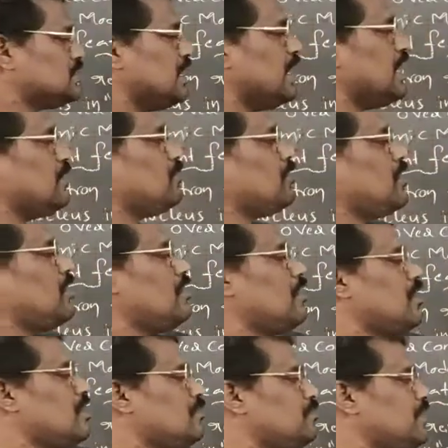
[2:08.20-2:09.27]
Stable
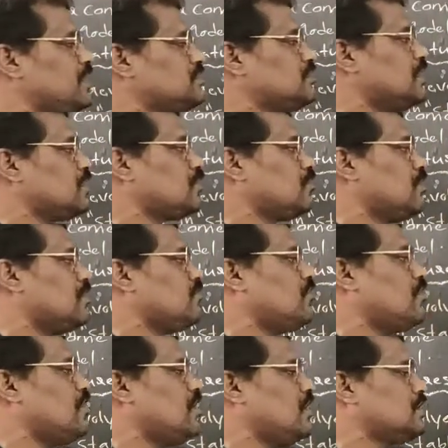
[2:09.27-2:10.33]
orbits, the two of
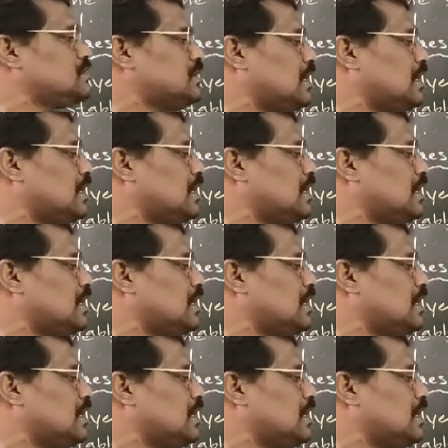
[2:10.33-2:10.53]
what?